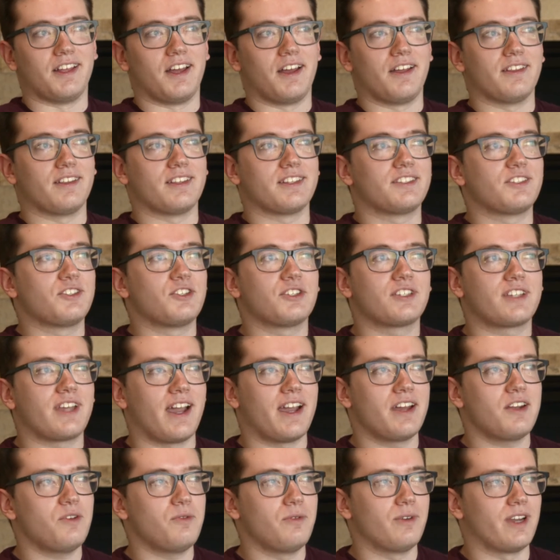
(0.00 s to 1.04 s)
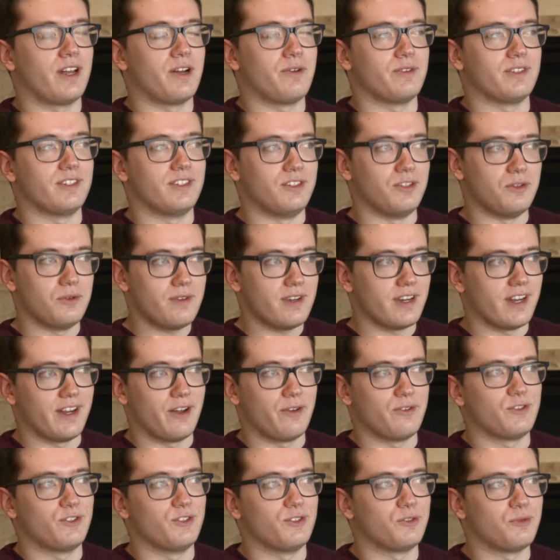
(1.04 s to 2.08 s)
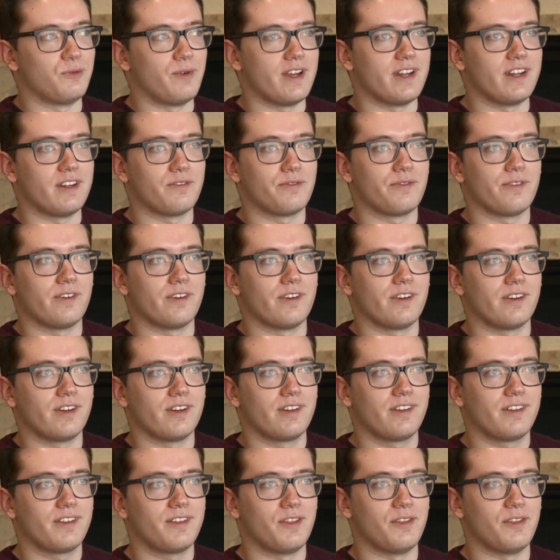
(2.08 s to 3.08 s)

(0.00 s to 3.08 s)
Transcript: that's just kind of what I was doing. I was just waiting for